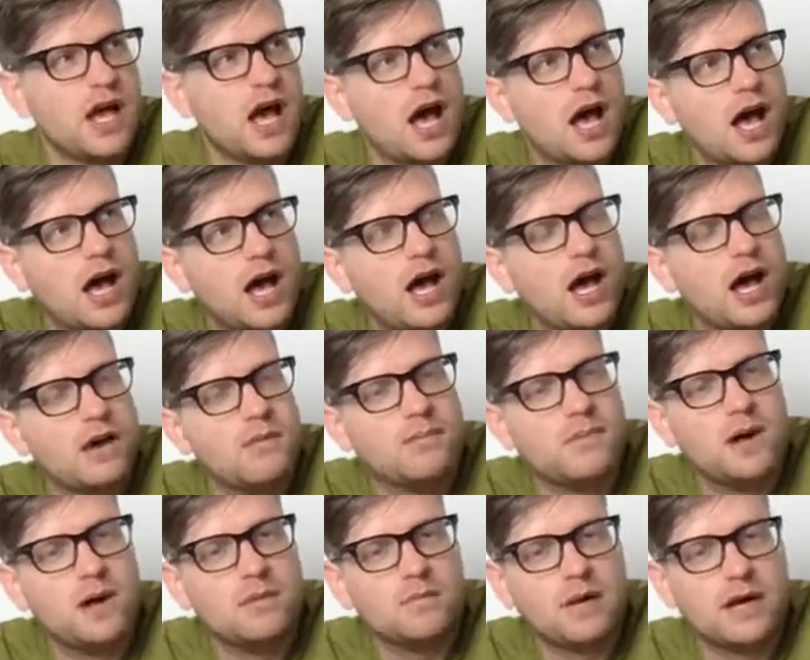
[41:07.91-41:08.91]

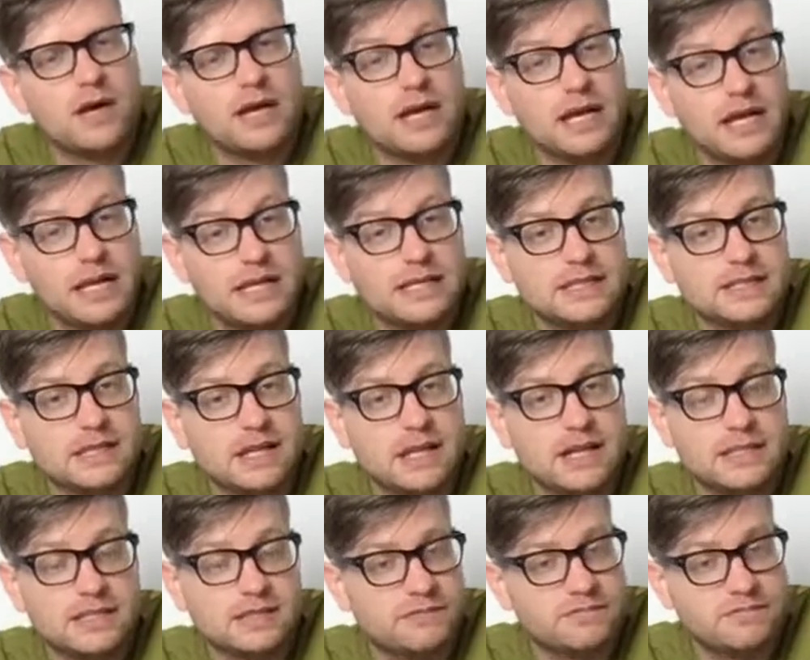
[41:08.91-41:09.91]
But he's a
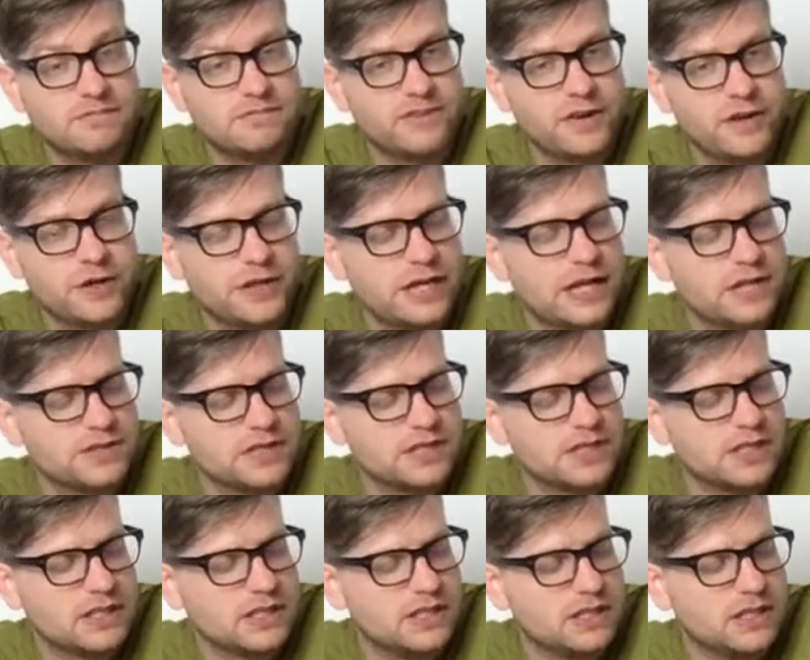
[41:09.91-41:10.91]
very good hairdresser.